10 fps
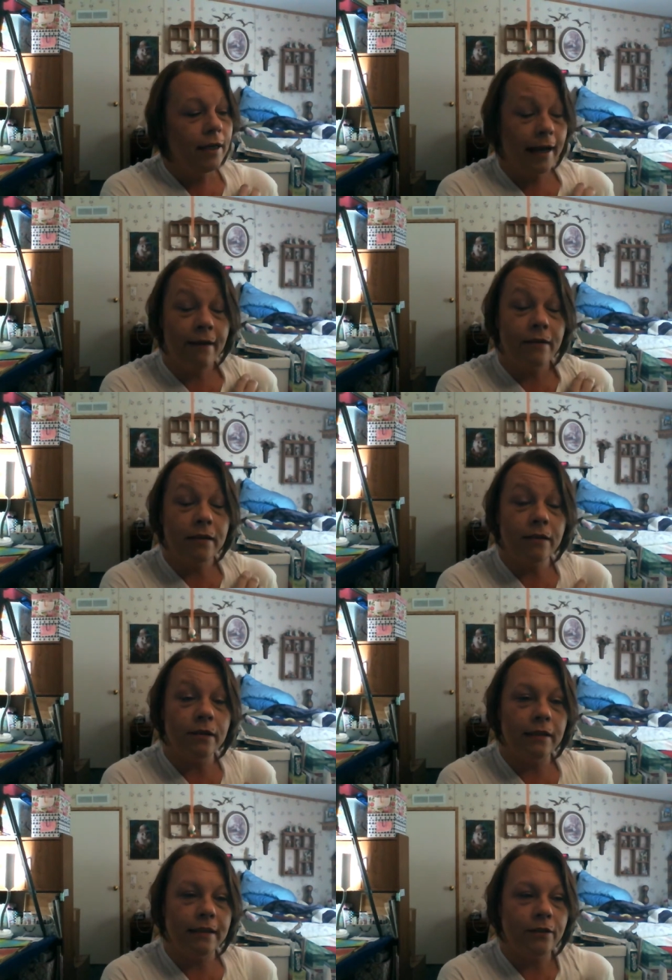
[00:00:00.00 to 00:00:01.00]
And I have this
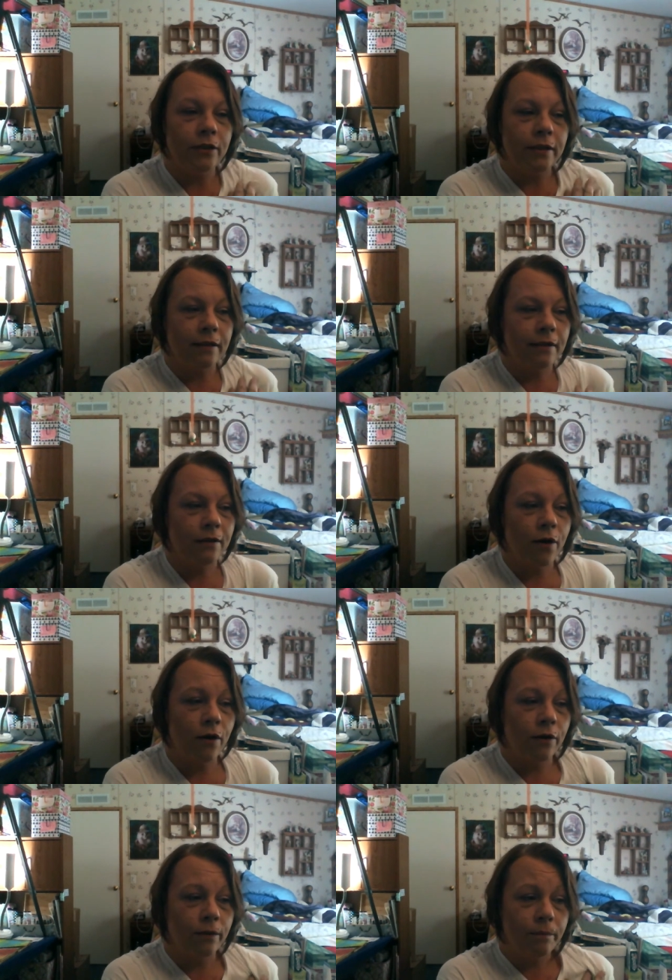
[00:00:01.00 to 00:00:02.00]
little addiction
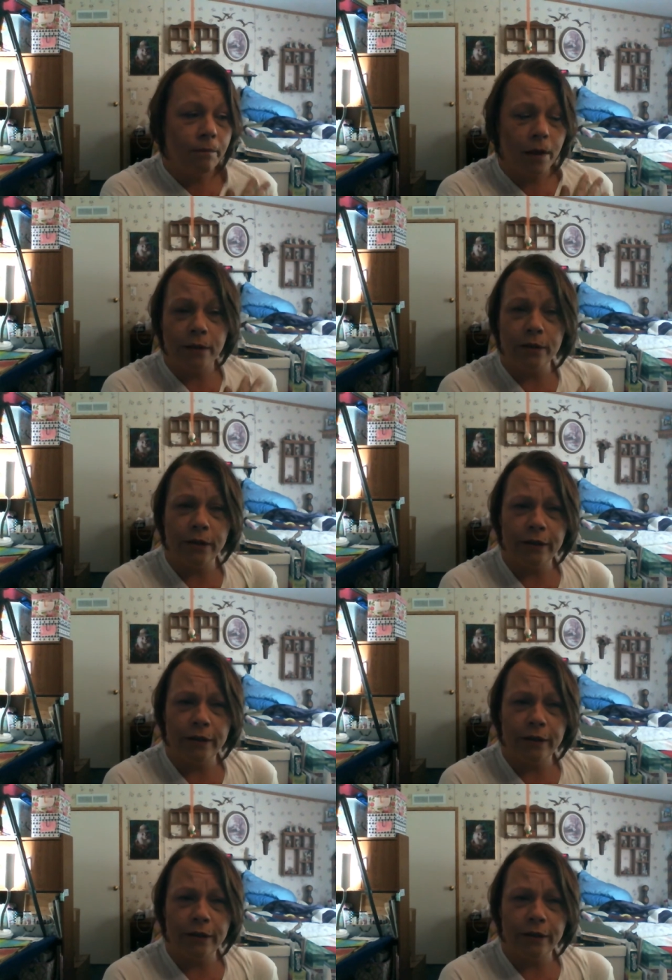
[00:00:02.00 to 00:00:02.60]
called Monster